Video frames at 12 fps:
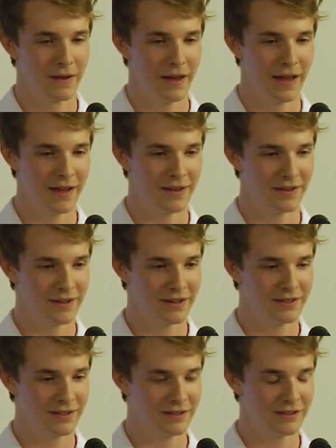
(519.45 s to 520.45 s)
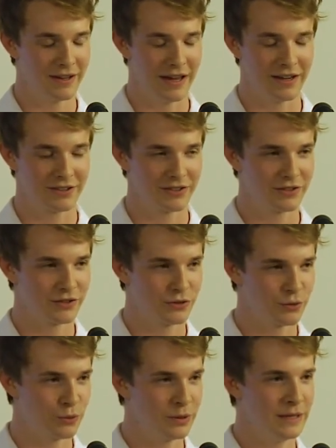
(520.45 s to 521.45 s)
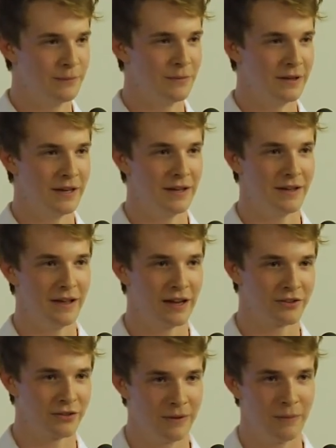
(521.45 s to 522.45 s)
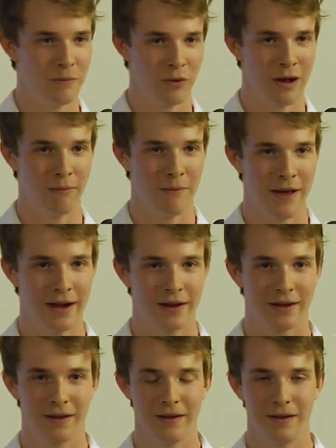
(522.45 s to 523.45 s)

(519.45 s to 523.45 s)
And this is extremely, extremely problematic,